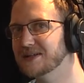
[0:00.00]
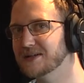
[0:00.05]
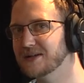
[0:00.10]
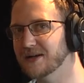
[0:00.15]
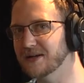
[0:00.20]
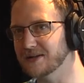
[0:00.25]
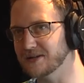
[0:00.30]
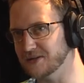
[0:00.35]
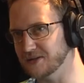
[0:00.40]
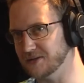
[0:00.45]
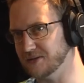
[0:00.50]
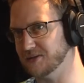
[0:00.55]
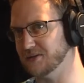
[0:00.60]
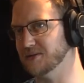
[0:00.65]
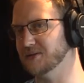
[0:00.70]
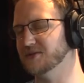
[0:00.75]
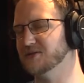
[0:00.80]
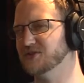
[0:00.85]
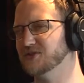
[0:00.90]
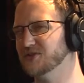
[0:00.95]
like
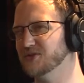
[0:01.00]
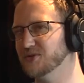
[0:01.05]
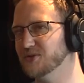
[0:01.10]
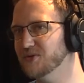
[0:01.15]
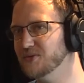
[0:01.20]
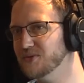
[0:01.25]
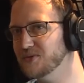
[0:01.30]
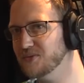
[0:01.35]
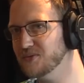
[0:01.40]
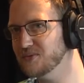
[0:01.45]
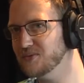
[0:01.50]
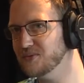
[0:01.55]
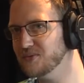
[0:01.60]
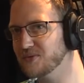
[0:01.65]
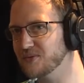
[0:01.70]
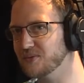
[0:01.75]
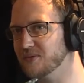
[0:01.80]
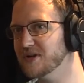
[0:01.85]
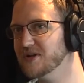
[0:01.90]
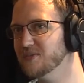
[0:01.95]
uh, two,
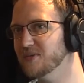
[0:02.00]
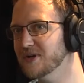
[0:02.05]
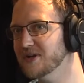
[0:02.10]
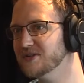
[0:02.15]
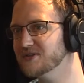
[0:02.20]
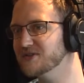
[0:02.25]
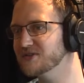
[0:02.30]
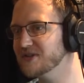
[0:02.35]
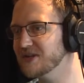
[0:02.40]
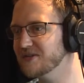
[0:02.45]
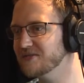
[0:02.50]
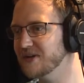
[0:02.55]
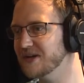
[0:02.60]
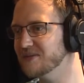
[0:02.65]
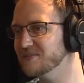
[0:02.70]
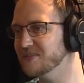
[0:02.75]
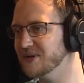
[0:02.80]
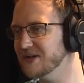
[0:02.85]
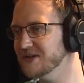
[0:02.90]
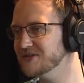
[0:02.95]
three weeks since I've
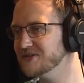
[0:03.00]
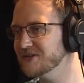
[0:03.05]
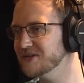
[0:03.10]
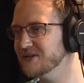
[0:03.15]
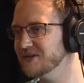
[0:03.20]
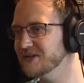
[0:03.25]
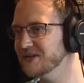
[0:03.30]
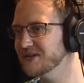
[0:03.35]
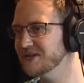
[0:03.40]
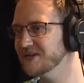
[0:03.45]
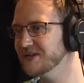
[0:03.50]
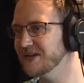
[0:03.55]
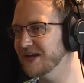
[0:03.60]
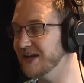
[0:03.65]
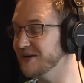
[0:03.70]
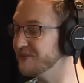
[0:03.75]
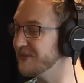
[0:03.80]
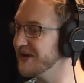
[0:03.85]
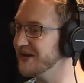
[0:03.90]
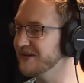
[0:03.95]
ate pizza,
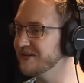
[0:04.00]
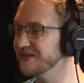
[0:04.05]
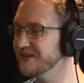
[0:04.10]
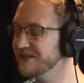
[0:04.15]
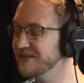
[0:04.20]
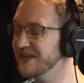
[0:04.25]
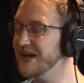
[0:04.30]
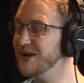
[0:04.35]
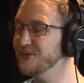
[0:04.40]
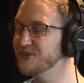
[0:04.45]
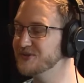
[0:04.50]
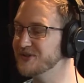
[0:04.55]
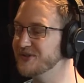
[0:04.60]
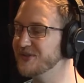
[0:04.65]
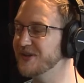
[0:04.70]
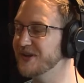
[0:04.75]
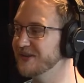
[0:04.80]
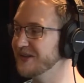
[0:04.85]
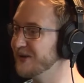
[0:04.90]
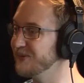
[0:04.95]
and man, that was a
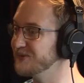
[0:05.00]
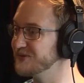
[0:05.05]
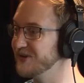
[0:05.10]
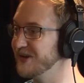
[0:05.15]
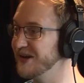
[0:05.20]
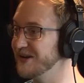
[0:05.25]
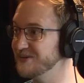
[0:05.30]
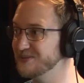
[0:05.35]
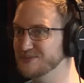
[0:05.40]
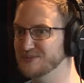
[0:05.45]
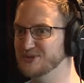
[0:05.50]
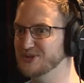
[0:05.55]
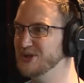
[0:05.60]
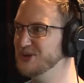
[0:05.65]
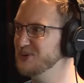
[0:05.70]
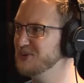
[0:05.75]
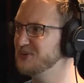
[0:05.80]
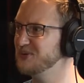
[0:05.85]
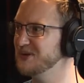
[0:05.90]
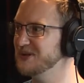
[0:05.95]
thing that was like
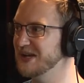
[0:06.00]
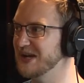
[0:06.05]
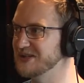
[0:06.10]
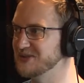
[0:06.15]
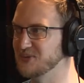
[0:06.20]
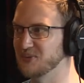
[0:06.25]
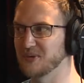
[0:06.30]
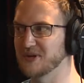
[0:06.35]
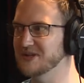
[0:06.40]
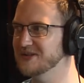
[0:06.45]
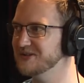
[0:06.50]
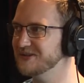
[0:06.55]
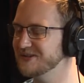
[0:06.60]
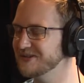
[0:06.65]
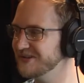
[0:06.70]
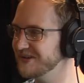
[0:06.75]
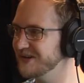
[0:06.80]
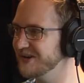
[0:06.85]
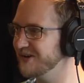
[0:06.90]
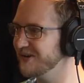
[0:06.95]
two, three days a week.
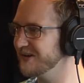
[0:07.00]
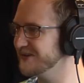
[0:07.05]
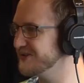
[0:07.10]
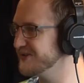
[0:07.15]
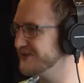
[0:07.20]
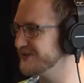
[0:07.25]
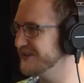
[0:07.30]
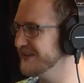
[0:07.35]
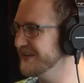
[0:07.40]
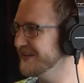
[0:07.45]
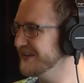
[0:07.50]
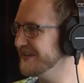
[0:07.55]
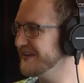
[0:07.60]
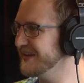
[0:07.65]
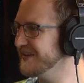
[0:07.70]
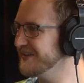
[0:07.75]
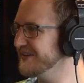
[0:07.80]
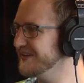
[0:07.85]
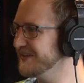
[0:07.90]
You know, like just, oh god, yeah, I love